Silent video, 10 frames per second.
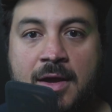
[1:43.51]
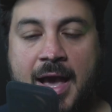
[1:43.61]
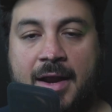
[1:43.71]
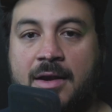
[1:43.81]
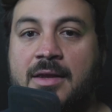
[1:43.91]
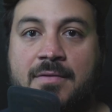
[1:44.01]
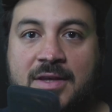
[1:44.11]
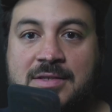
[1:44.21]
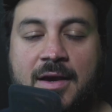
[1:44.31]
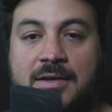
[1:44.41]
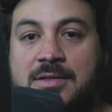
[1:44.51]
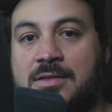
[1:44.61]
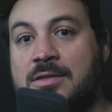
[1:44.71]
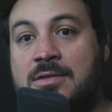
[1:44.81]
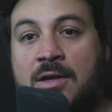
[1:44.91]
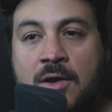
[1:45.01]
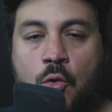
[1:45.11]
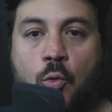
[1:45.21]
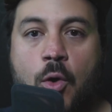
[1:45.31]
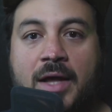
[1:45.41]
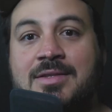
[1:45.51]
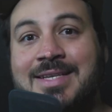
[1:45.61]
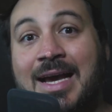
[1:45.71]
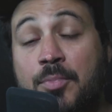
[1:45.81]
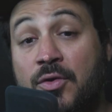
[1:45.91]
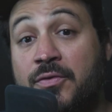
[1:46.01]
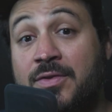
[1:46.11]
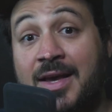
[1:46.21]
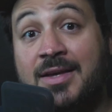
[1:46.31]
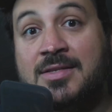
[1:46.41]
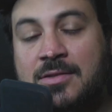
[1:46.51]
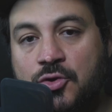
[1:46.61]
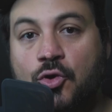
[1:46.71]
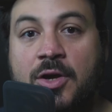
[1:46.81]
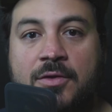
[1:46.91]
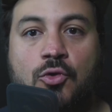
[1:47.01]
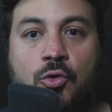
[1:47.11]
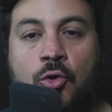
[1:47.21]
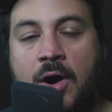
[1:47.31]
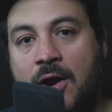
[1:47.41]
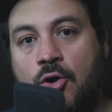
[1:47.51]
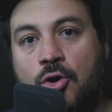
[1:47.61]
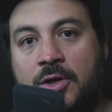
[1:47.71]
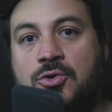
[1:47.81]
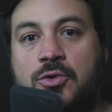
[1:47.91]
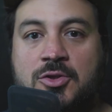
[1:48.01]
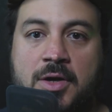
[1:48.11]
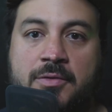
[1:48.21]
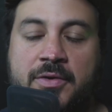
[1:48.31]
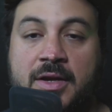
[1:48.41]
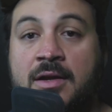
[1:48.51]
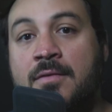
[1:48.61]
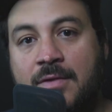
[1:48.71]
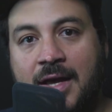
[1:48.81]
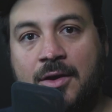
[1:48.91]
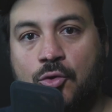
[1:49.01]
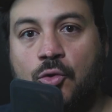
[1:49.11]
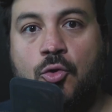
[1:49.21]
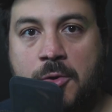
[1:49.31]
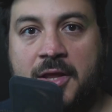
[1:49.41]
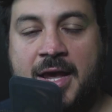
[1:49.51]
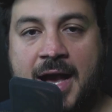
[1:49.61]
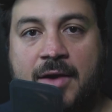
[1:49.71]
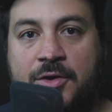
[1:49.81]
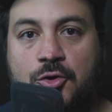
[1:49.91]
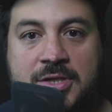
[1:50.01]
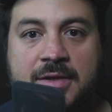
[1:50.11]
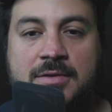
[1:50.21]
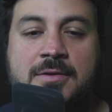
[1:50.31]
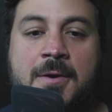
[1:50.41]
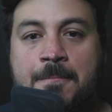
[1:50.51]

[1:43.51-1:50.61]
And in these cases, what type of tests you can do according to the traffic that you currently have in your site.